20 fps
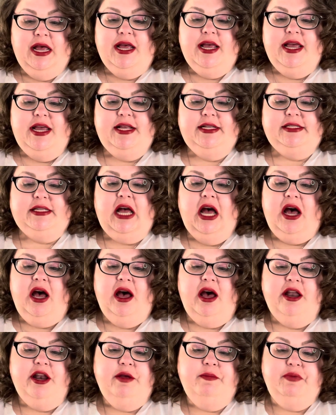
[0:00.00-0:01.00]
is
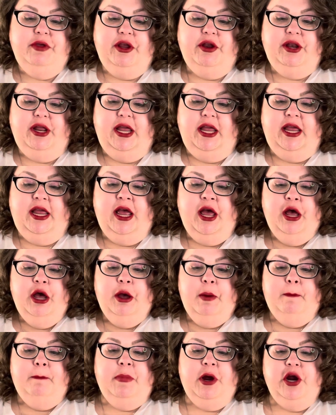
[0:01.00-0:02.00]
Huda Beauty
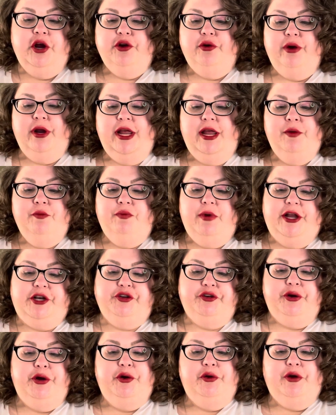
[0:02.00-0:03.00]
Mercury
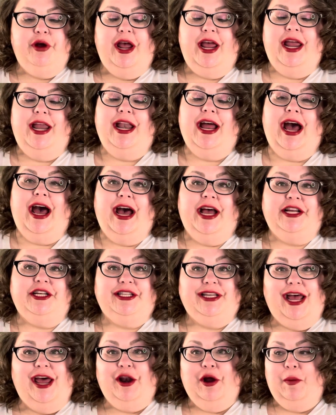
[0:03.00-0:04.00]
Retrograde
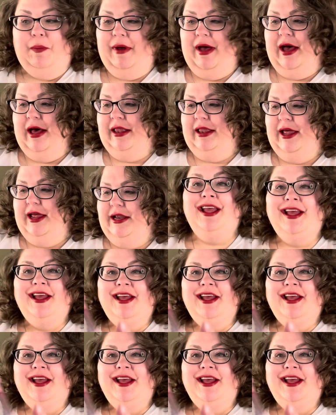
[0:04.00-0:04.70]
Eyeshadow Palette.